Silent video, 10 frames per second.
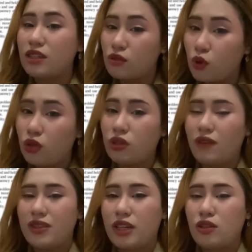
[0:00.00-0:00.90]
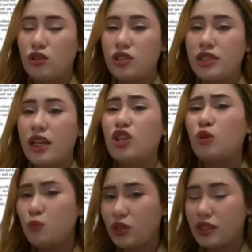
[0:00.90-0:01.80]
role of technology and
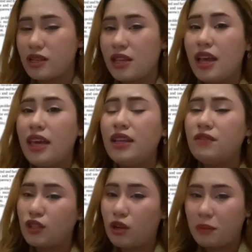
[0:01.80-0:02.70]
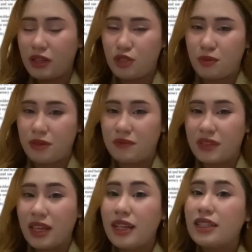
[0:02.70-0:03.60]
computers in record management.
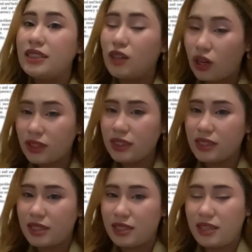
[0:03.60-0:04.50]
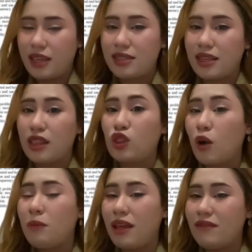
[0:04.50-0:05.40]
The author suggests that
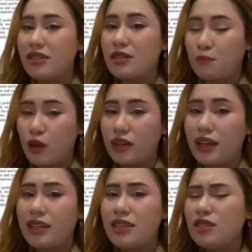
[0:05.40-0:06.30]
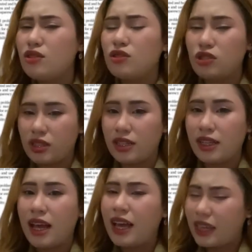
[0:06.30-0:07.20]
top-level support and institutional
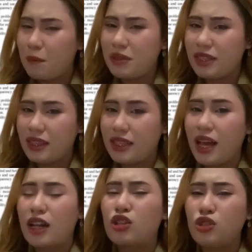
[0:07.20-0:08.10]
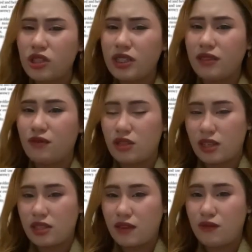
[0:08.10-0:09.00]
capacity are crucial for
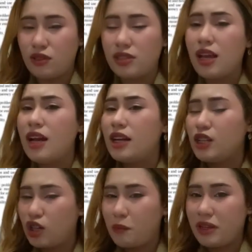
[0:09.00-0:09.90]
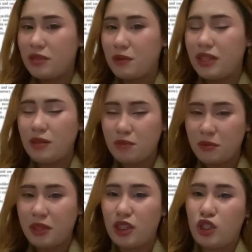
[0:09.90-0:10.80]
successful record management
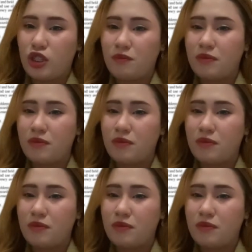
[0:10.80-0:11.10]
implementation.